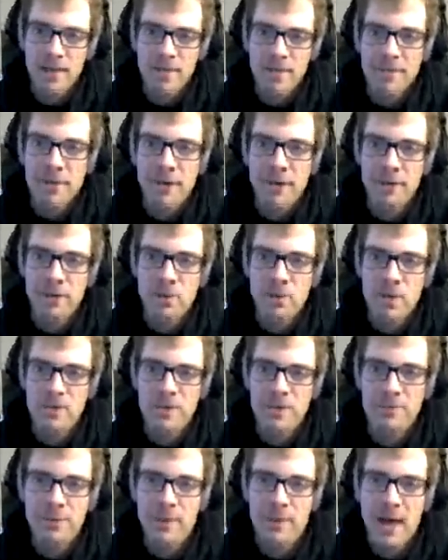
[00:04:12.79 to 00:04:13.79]
I feel like the
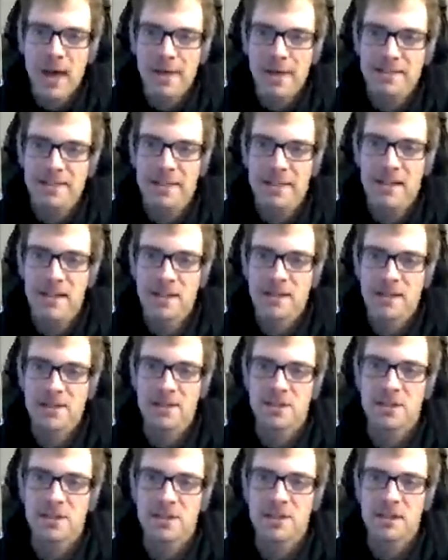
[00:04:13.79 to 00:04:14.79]
reason for that is
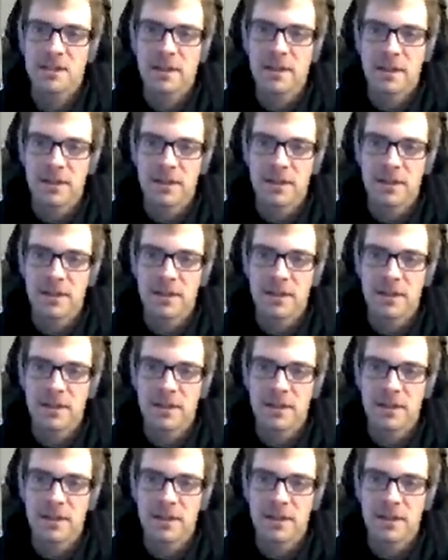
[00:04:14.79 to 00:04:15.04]
just the